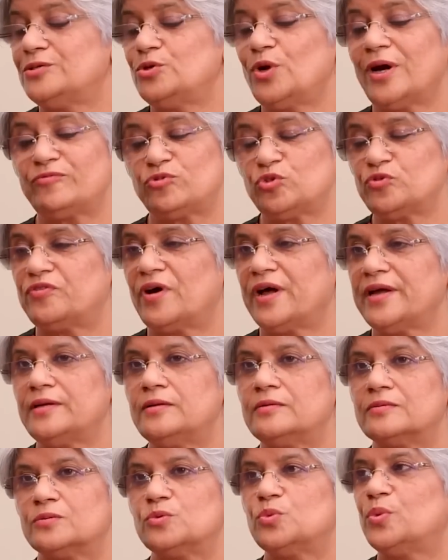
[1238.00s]
that you have to
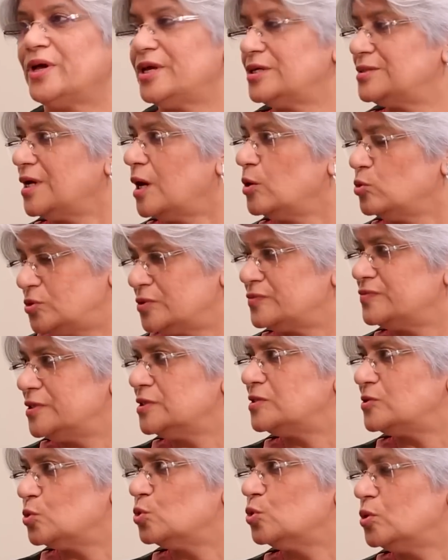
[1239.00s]
find ways out of
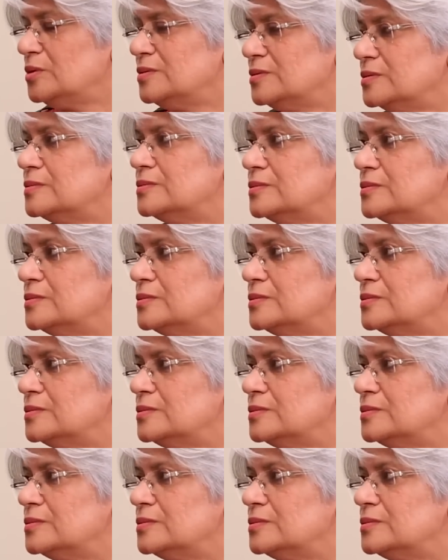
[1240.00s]
this thing.